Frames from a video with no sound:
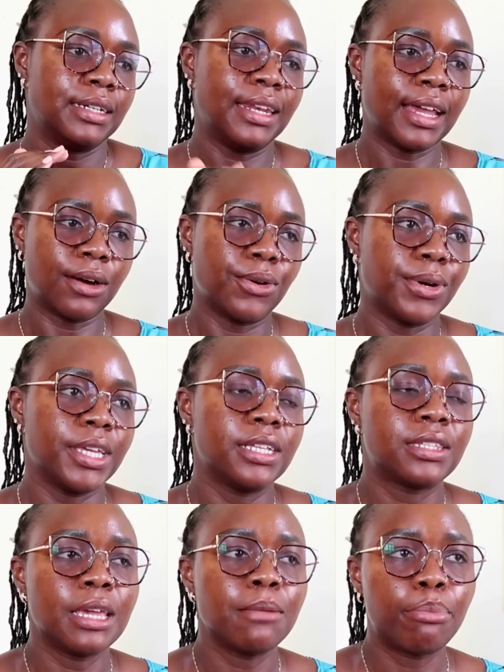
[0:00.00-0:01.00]
Now,
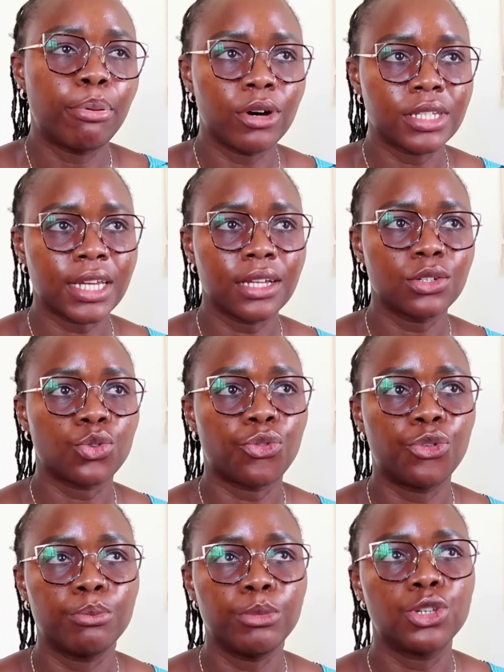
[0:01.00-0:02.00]
it's important
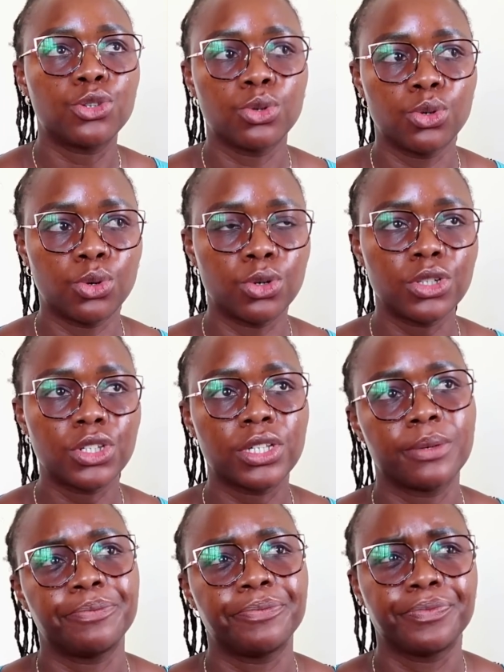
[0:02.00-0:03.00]
for me to
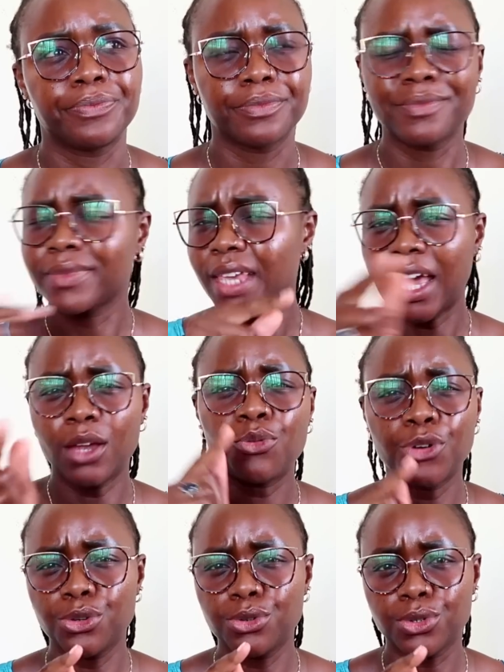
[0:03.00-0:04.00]
note, and
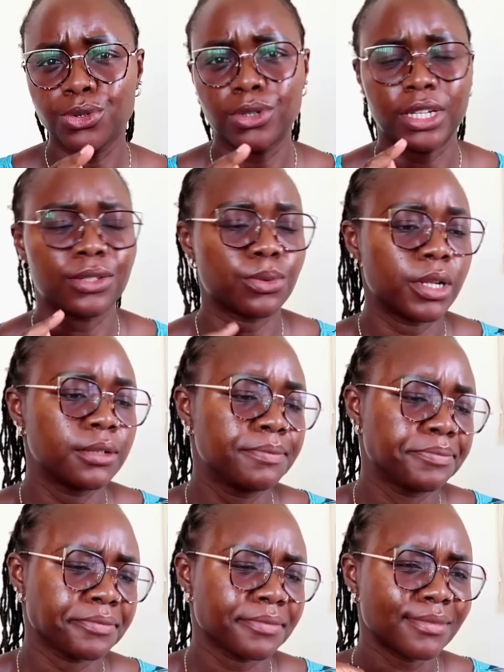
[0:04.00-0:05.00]
for you to note as
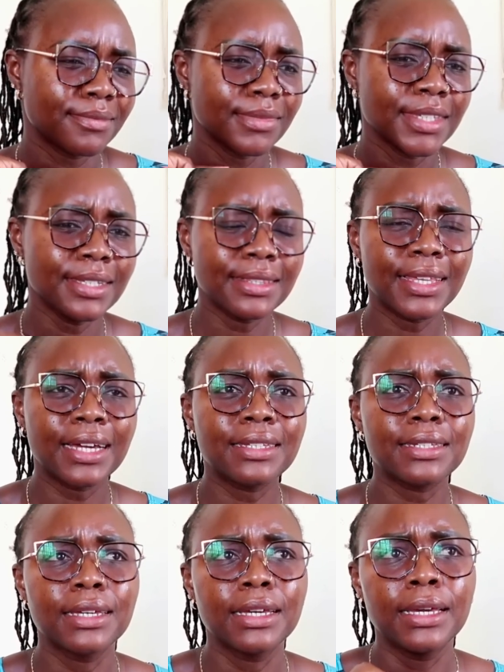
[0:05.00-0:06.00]
well,
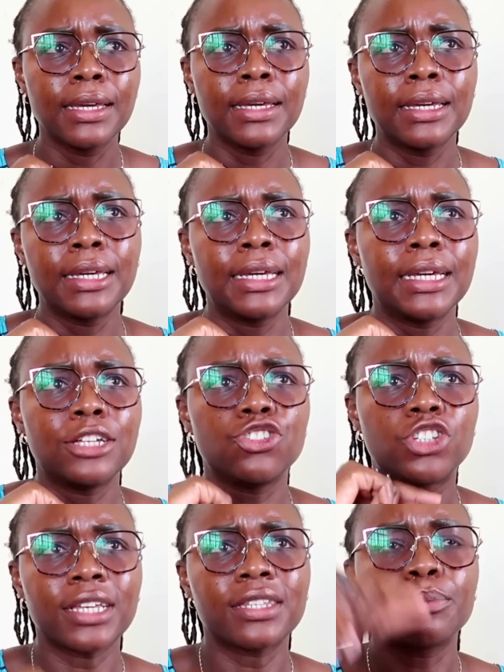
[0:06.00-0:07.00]
that
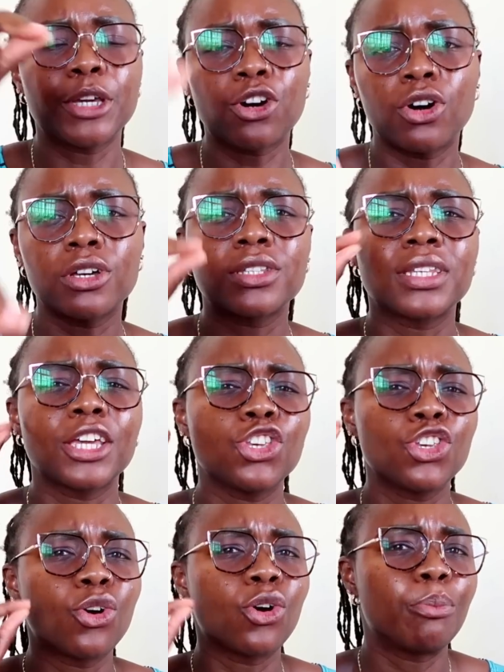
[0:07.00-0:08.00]
just because
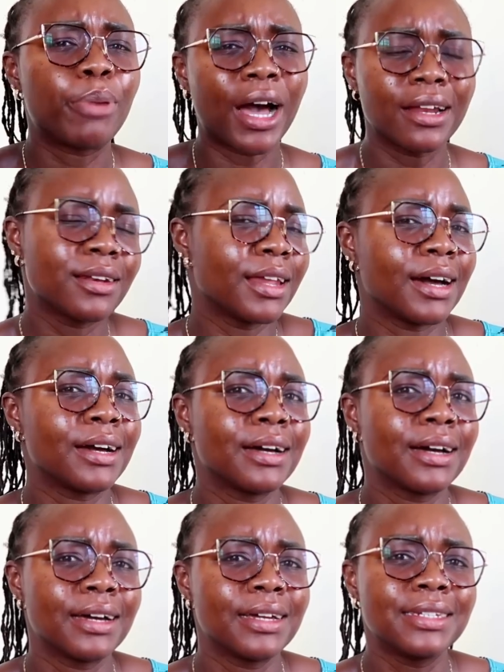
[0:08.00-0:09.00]
your
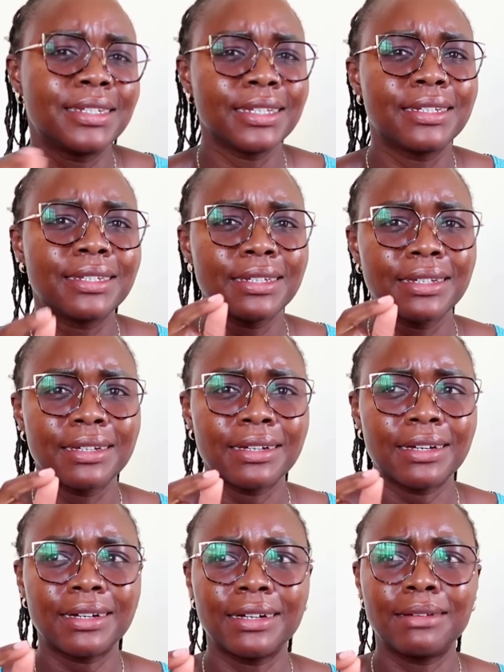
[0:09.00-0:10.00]
partner
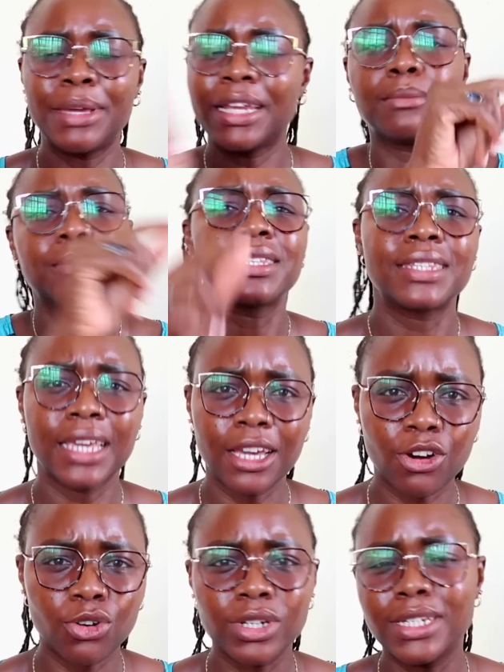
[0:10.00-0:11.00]
made a
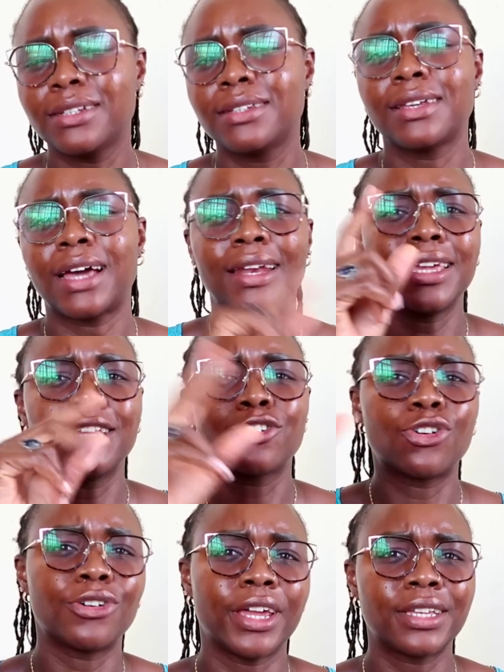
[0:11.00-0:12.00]
mistake or did an
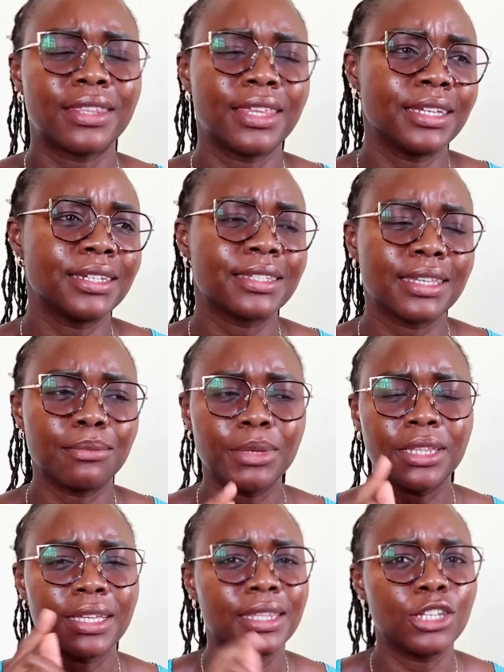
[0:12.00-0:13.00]
incorrect thing doesn't
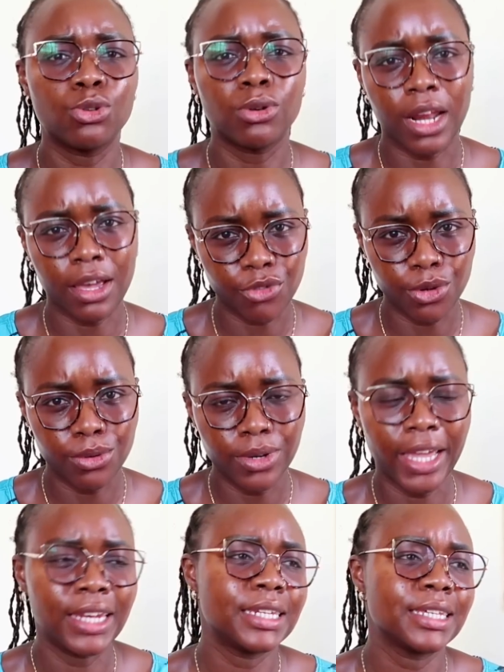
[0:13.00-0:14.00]
mean that they don't love you.
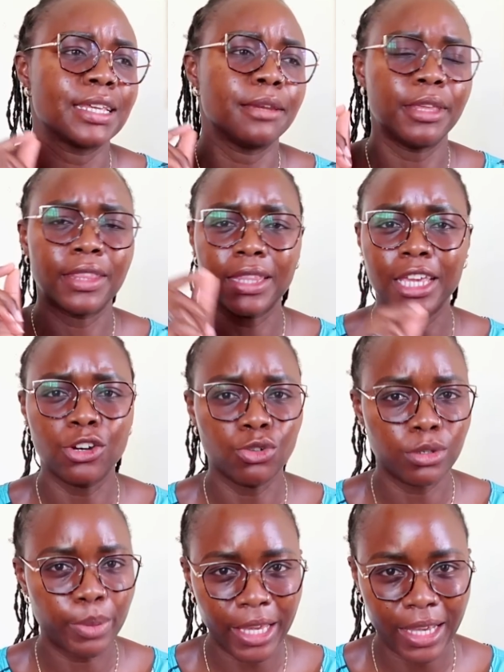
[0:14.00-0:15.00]
And it doesn't mean that they're
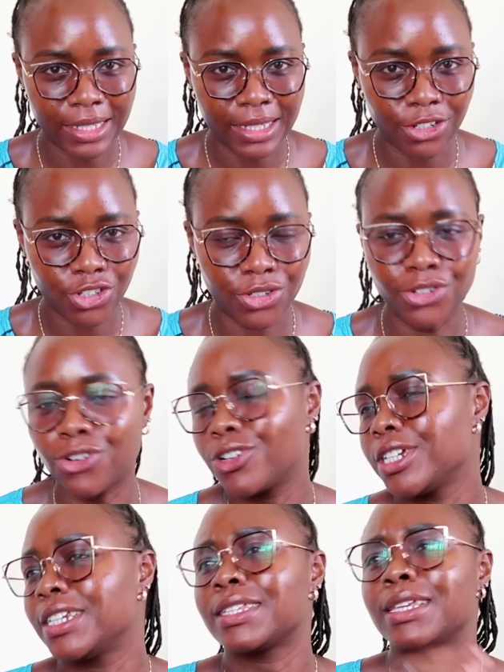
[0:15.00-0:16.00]
not paying attention, or
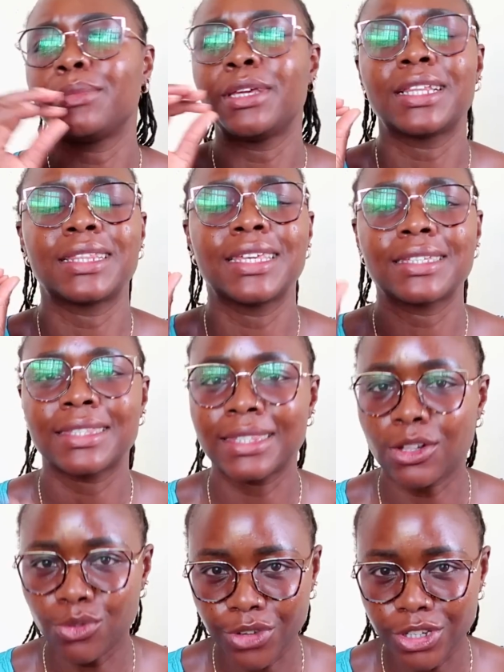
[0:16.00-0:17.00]
it doesn't mean that they're
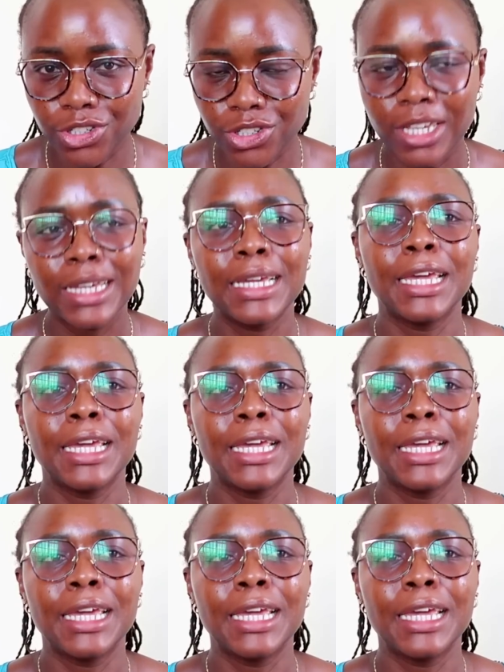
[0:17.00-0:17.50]
selfish.